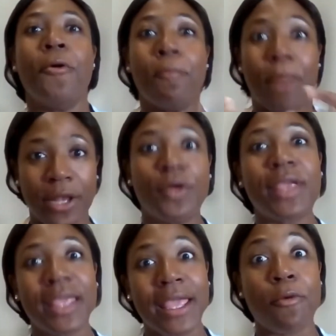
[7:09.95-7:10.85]
by
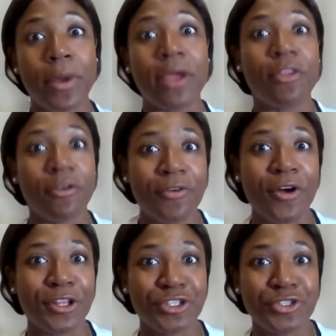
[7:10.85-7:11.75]
looking at where they're
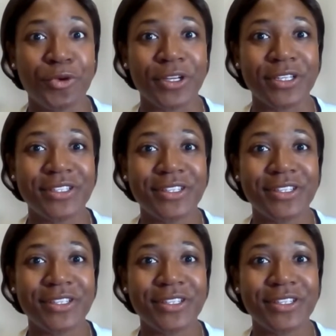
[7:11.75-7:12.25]
falling short